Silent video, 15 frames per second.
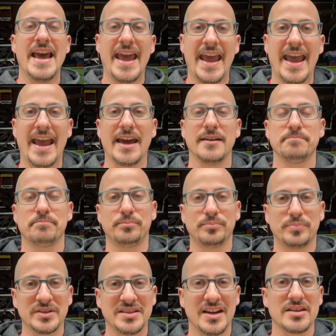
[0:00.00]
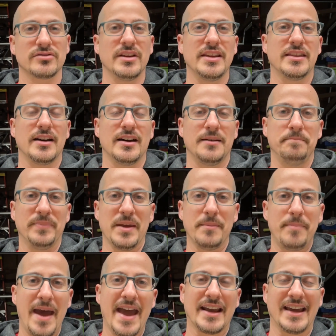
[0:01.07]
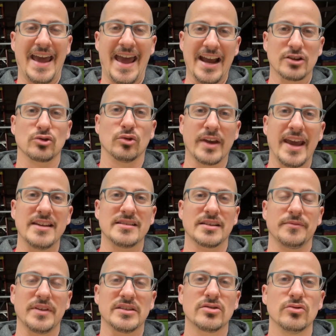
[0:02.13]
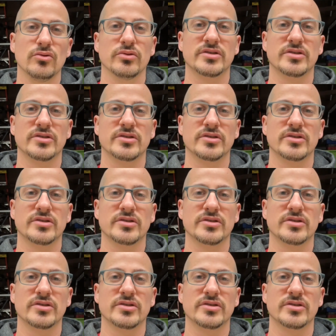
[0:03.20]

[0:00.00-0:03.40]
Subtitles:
and potentially the back actual case of it too.